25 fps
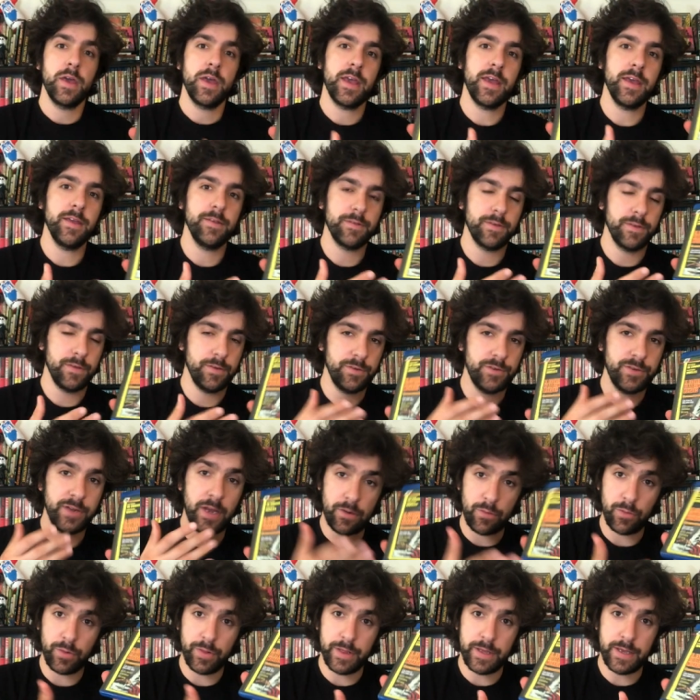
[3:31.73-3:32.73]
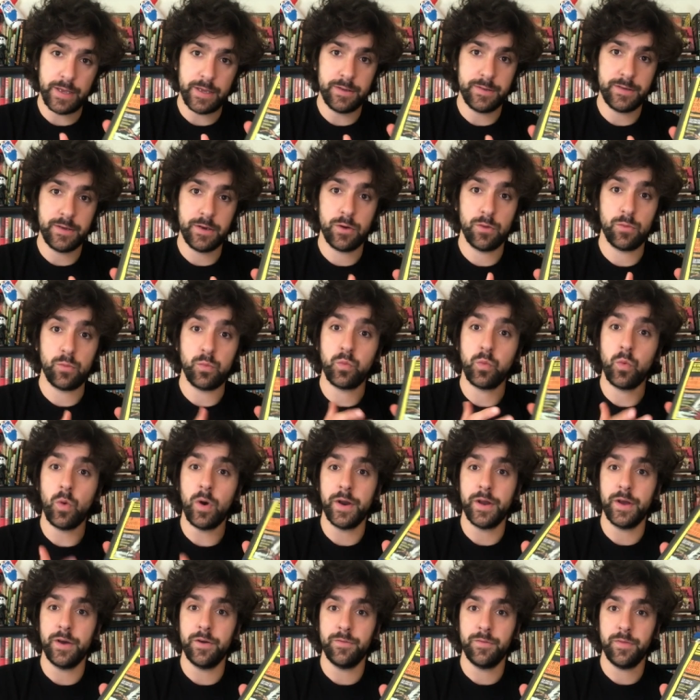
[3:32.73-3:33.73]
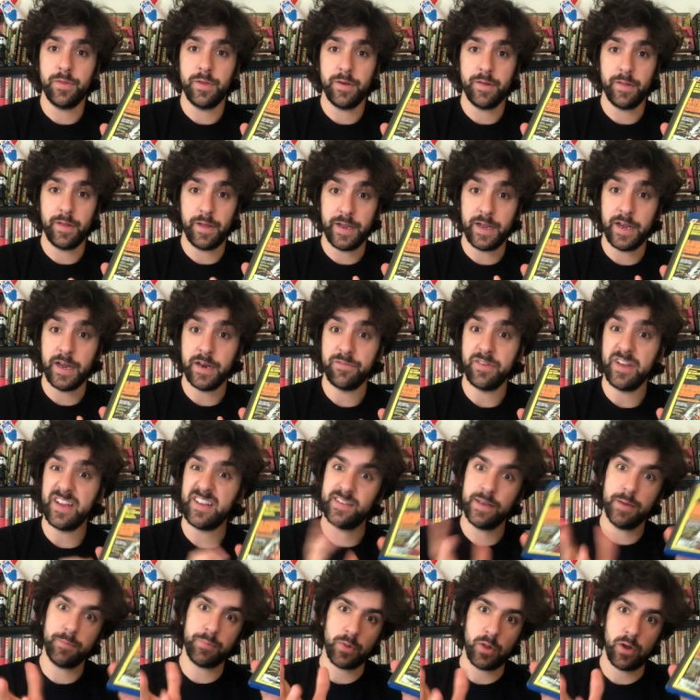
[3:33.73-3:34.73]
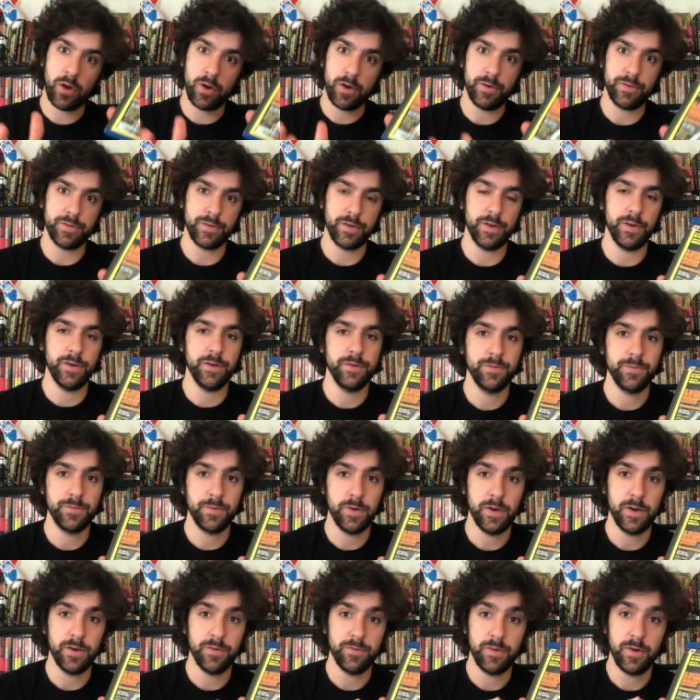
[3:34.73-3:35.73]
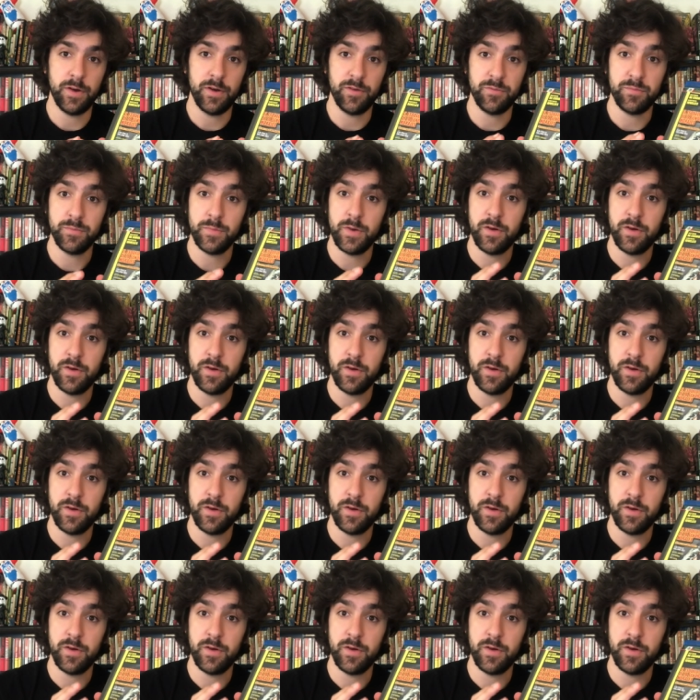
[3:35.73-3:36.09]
is generally considered one of the like kind of exemplars of of of,